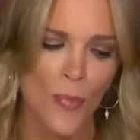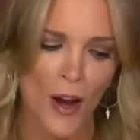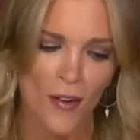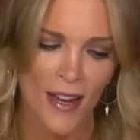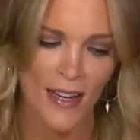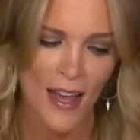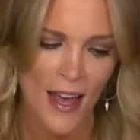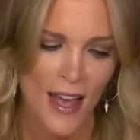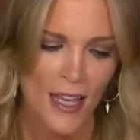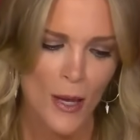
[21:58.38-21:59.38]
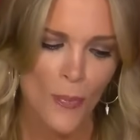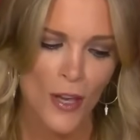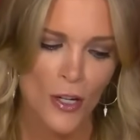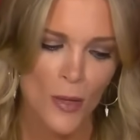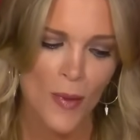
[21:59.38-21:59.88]
buried. He
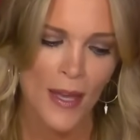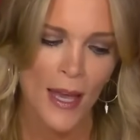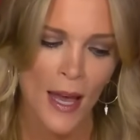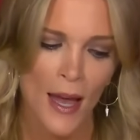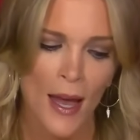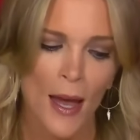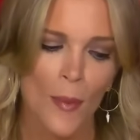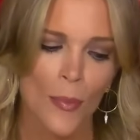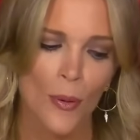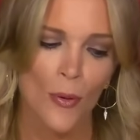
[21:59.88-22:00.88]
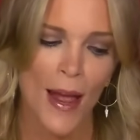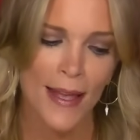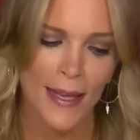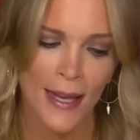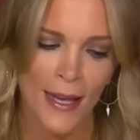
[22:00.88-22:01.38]
appeared to be
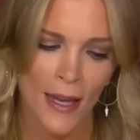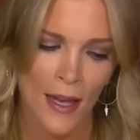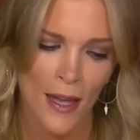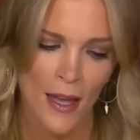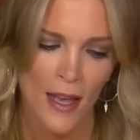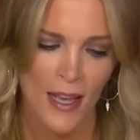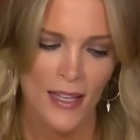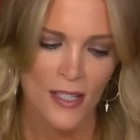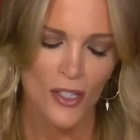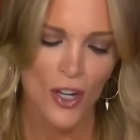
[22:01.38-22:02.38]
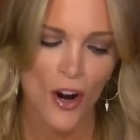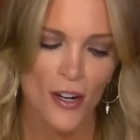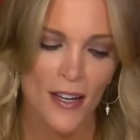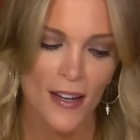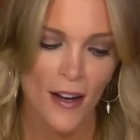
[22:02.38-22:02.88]
praying. He started